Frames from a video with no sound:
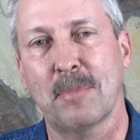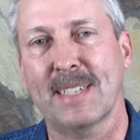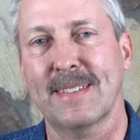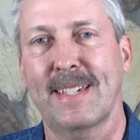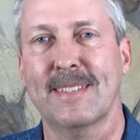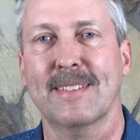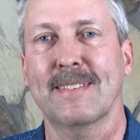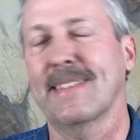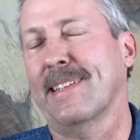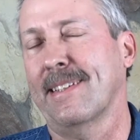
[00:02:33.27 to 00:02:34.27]

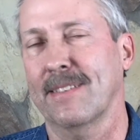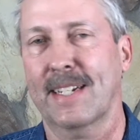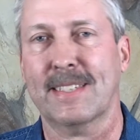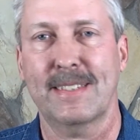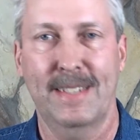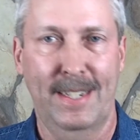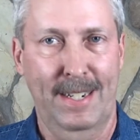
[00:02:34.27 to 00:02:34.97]
presidential election,